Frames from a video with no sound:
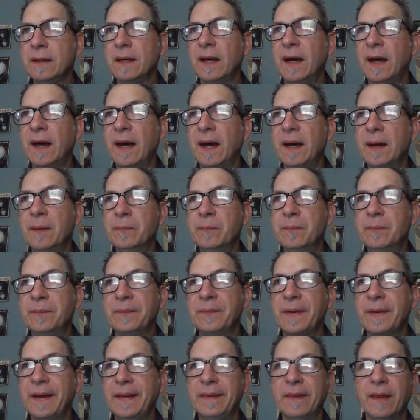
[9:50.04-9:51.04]

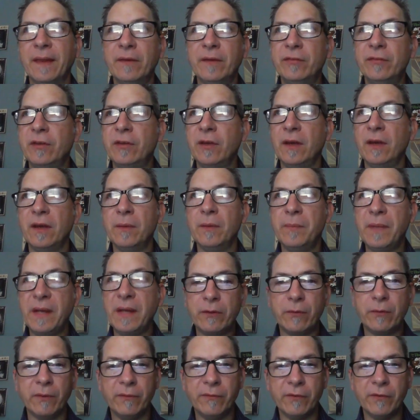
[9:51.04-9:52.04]
I'd love to
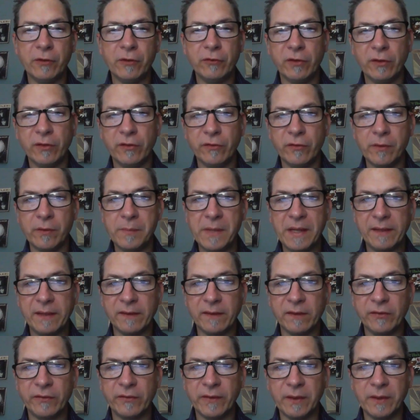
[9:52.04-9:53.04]
make revisions and make
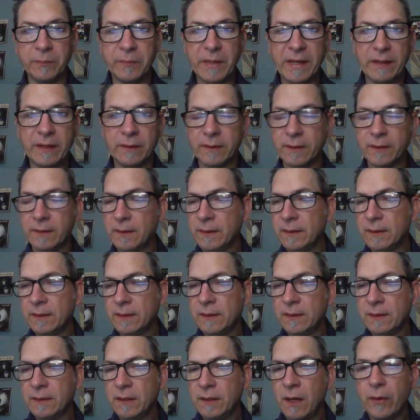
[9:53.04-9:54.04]
this thing better.
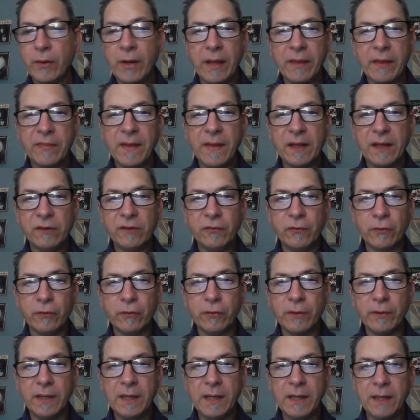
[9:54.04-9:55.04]
All right, thanks for
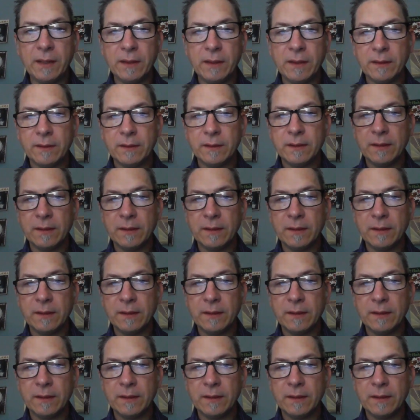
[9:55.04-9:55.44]
tuning in.